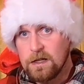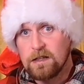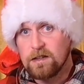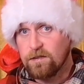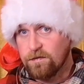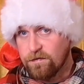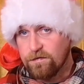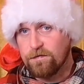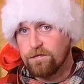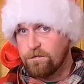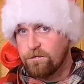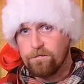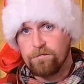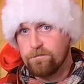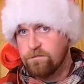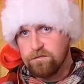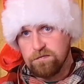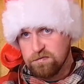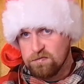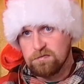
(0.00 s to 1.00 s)
It's,
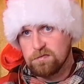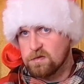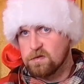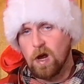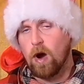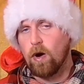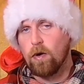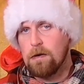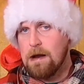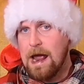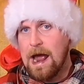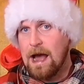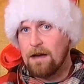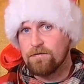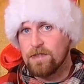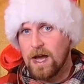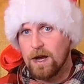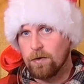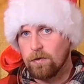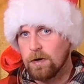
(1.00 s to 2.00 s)
don't have
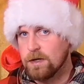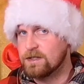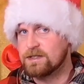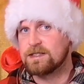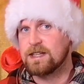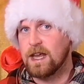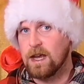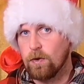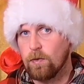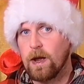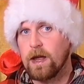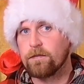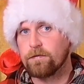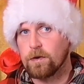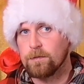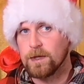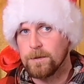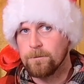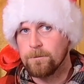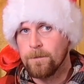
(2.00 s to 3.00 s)
that one. Stay away
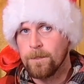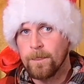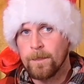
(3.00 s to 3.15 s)
from it.